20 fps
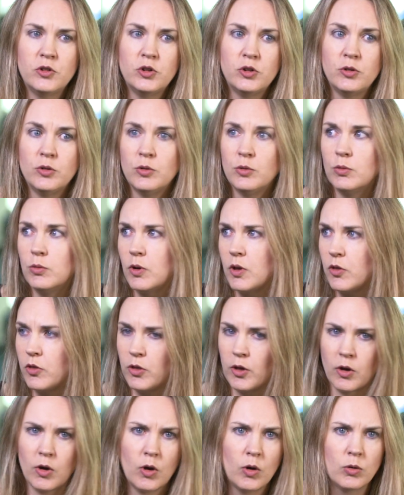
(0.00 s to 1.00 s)
to
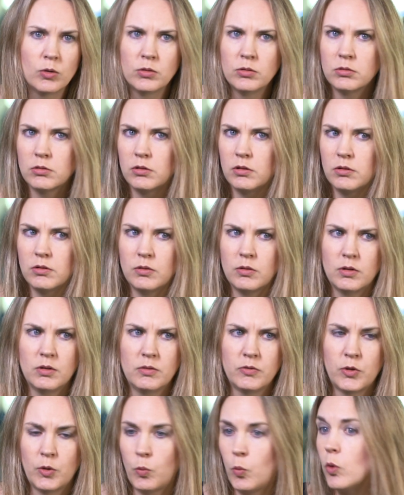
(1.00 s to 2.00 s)
the whole
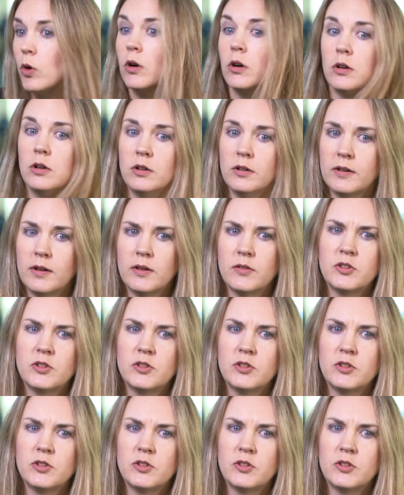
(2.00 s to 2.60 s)
the world.